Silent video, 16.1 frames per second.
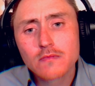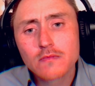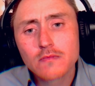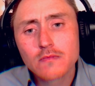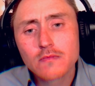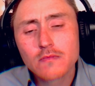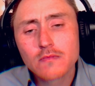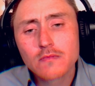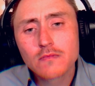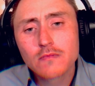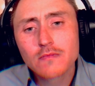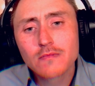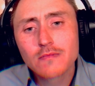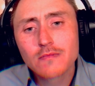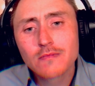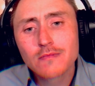
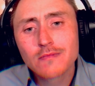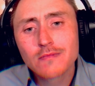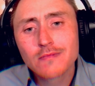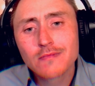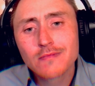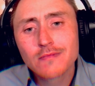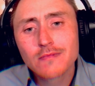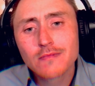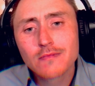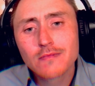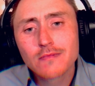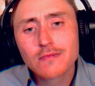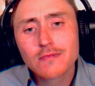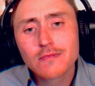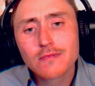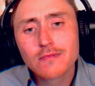
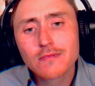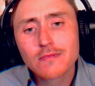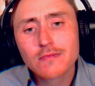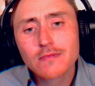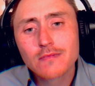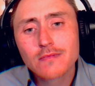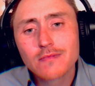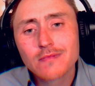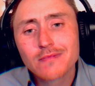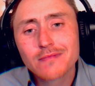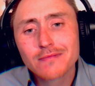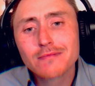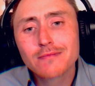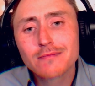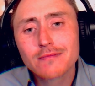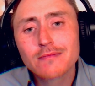
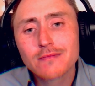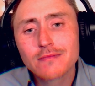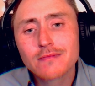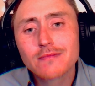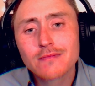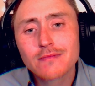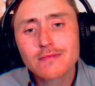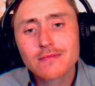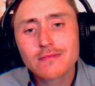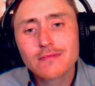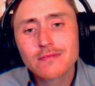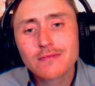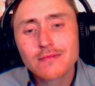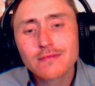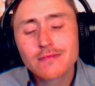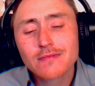
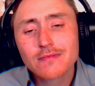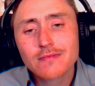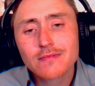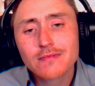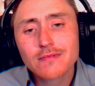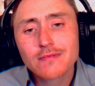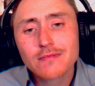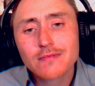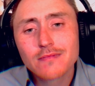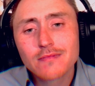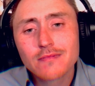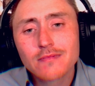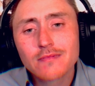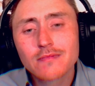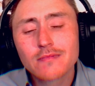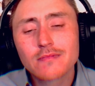
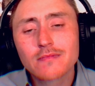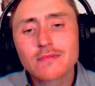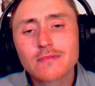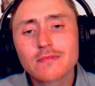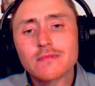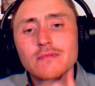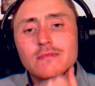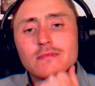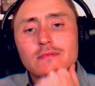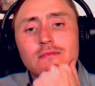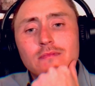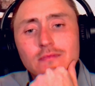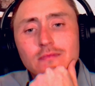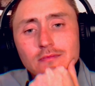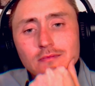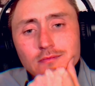
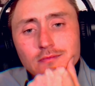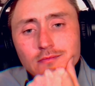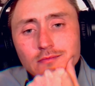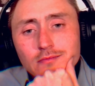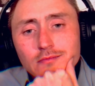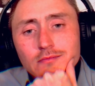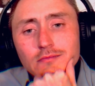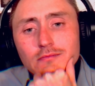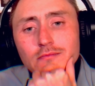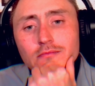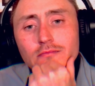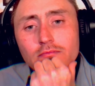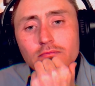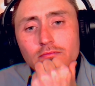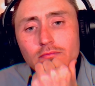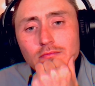
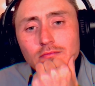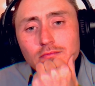(silent)